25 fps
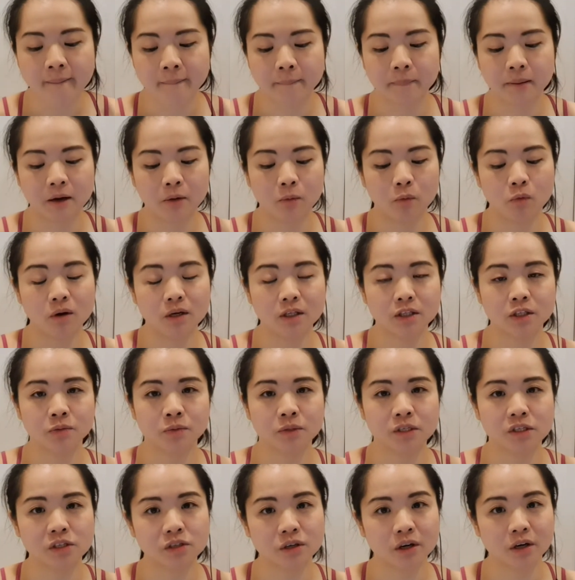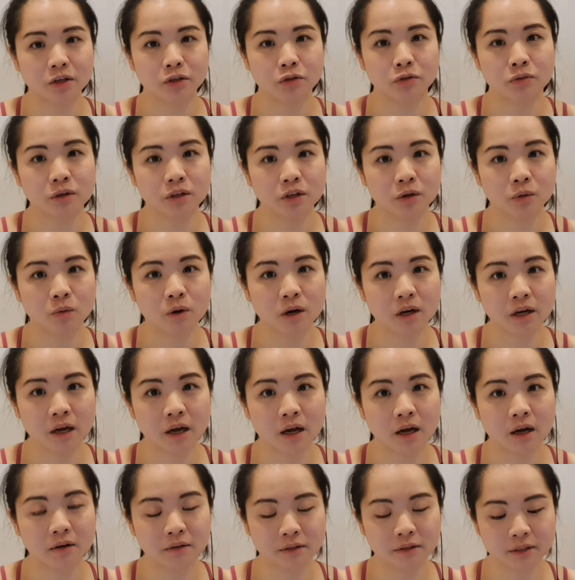but once we start doing the
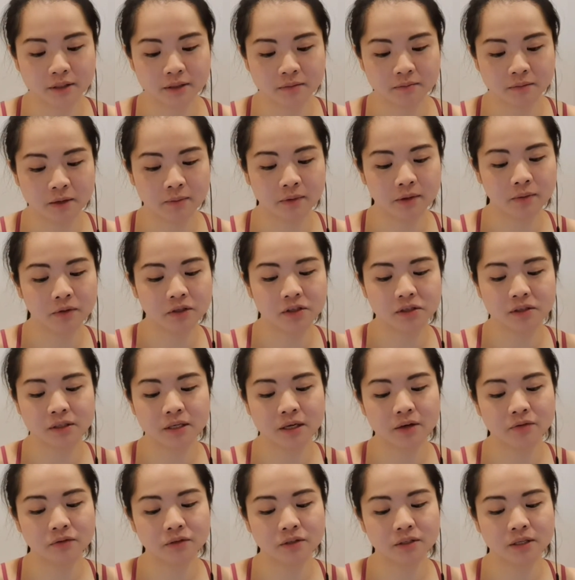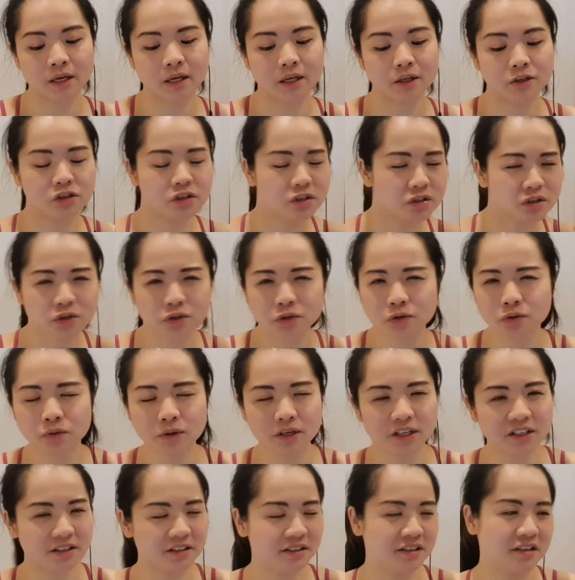workouts, maybe we just have to say, just do
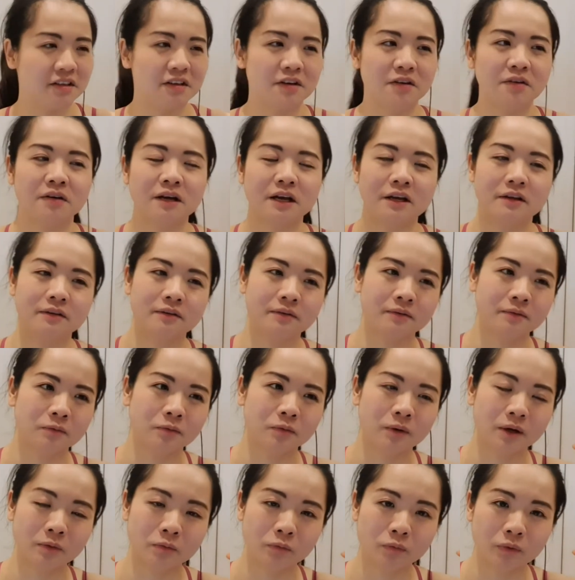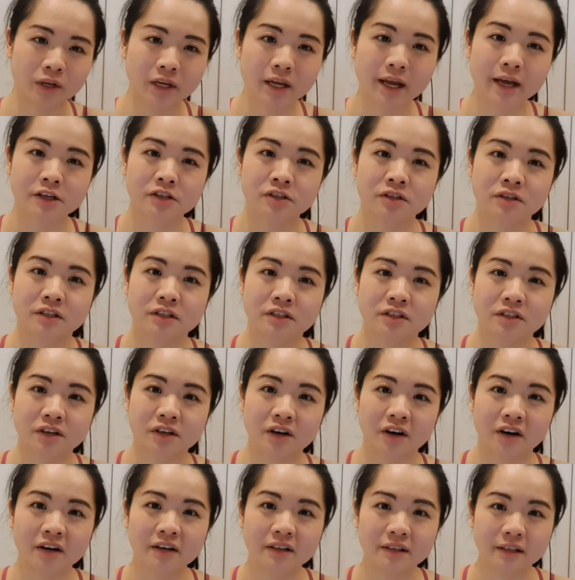it, you know, and when we actually
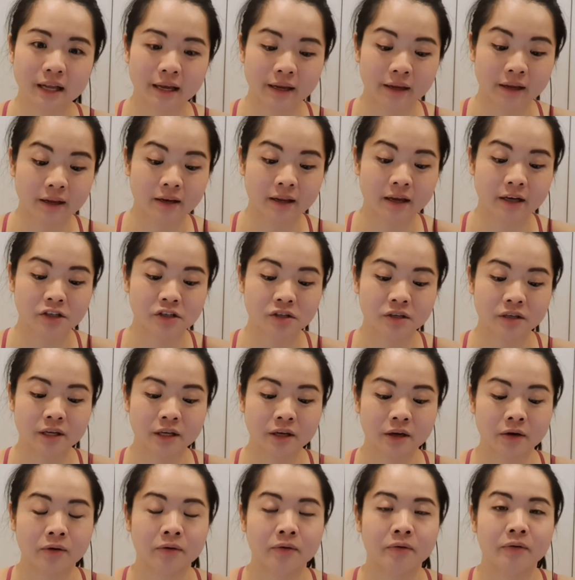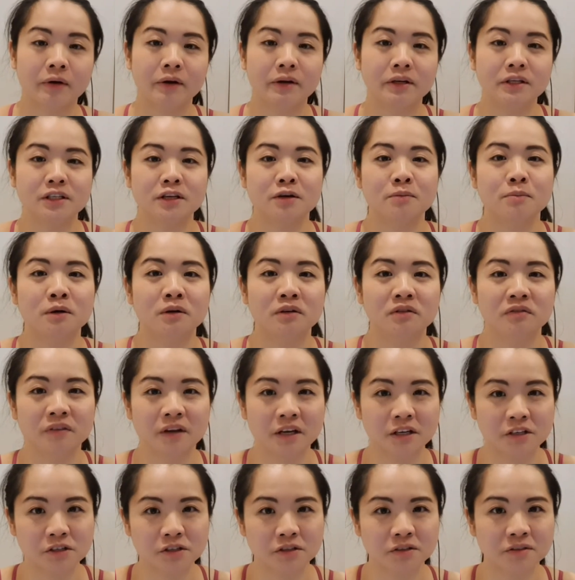start, that can actually increase our
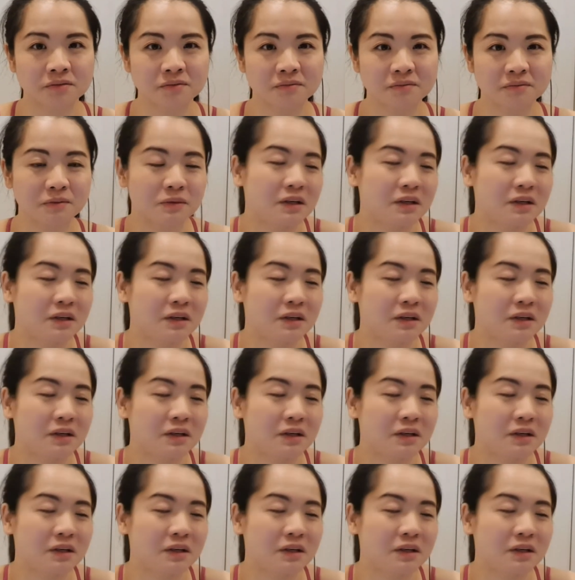motivation.